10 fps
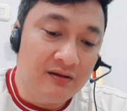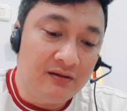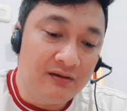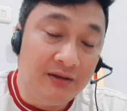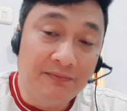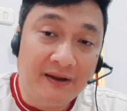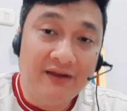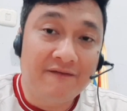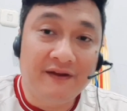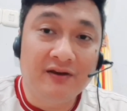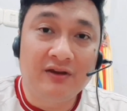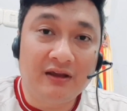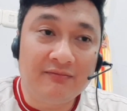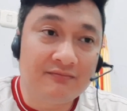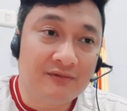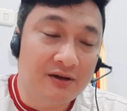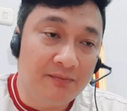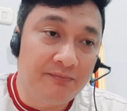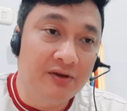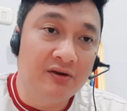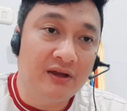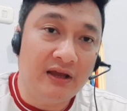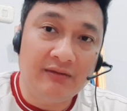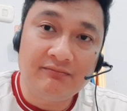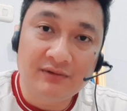he play a video game, a computer game,